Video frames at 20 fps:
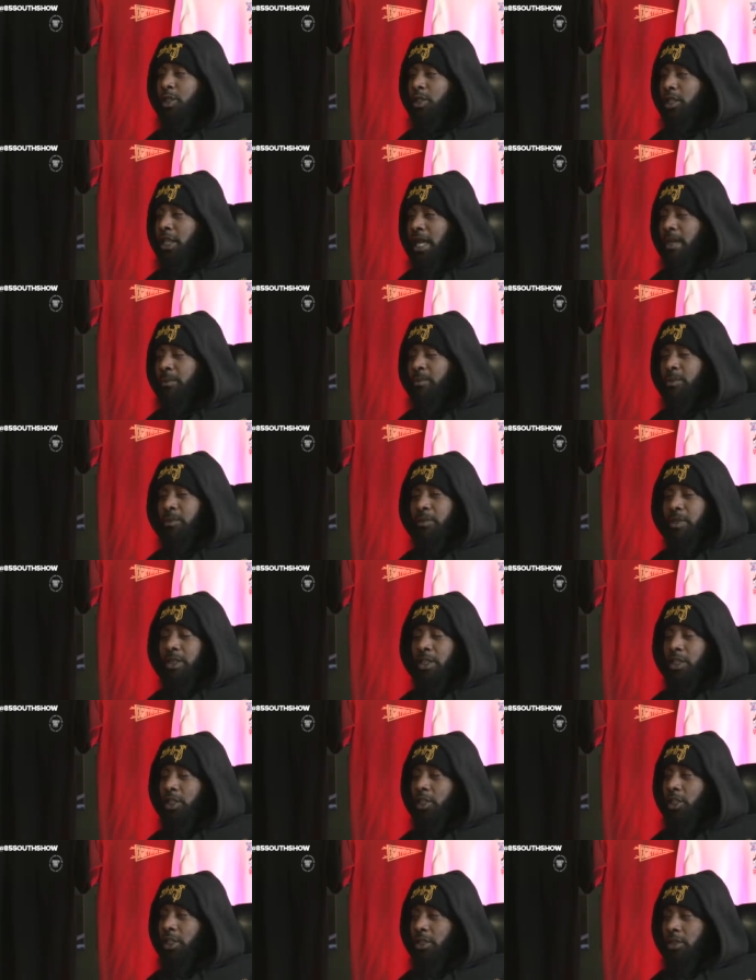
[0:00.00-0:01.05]
just compliment
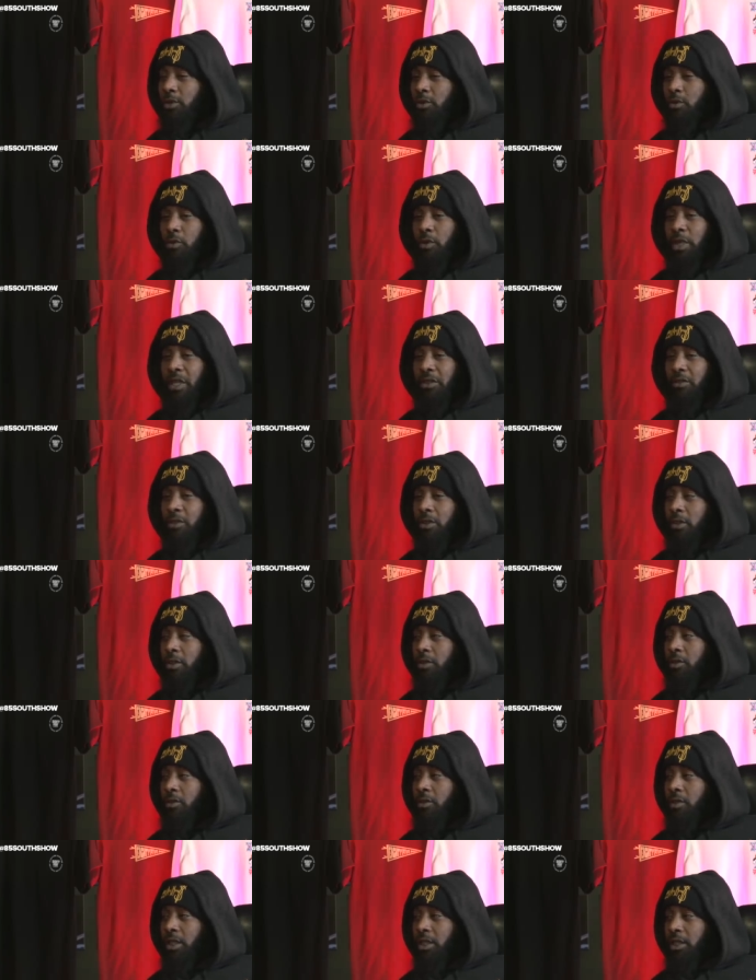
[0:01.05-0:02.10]
each other throughout the
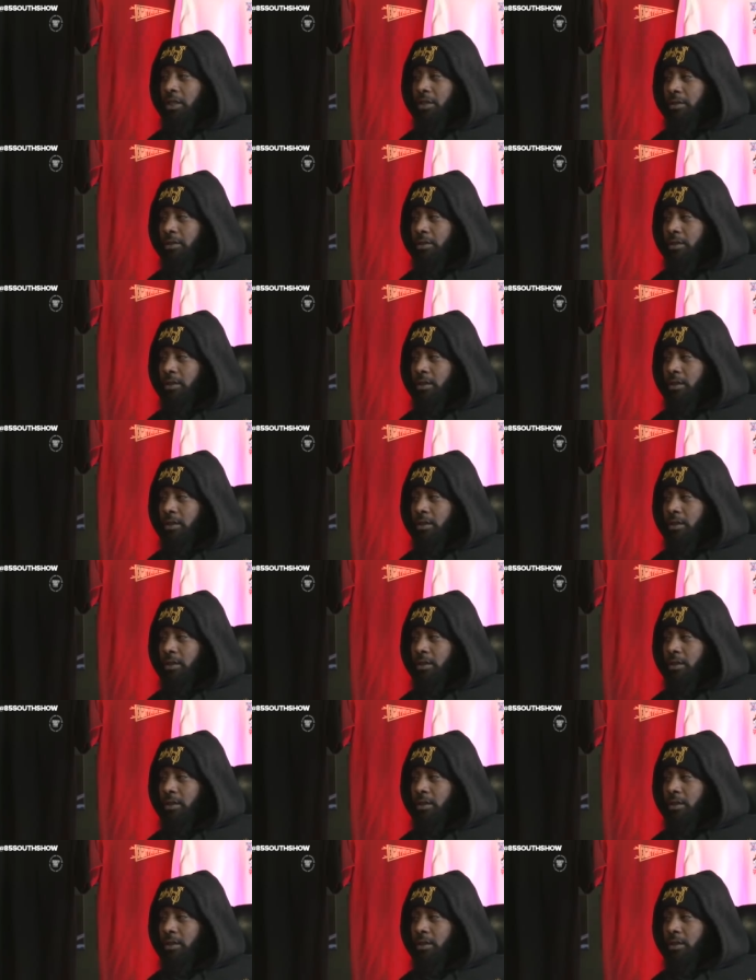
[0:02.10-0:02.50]
whole thing.